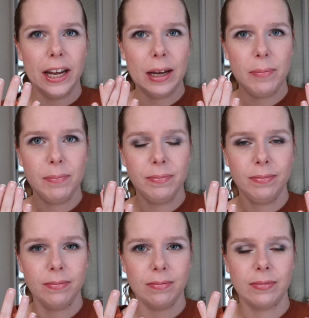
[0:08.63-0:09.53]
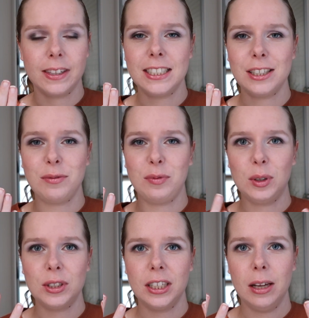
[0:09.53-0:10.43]
Um, this is the
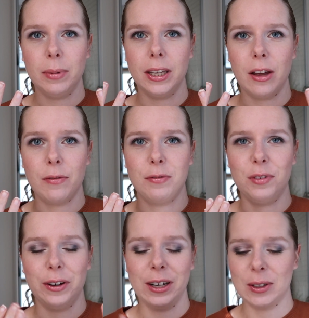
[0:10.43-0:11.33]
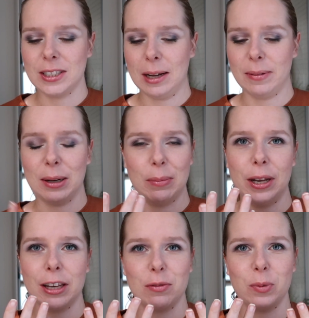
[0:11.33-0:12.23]
first time in a very long time that I'm
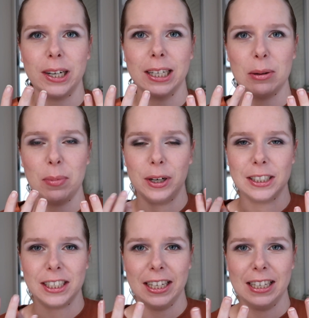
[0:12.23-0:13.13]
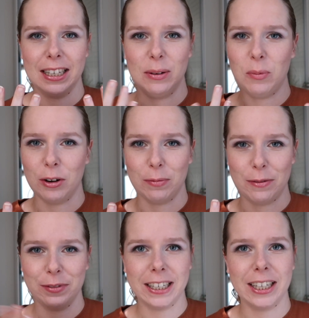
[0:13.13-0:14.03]
not even wearing nail polish in one of
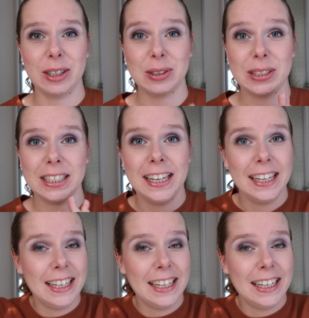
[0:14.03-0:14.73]
my videos.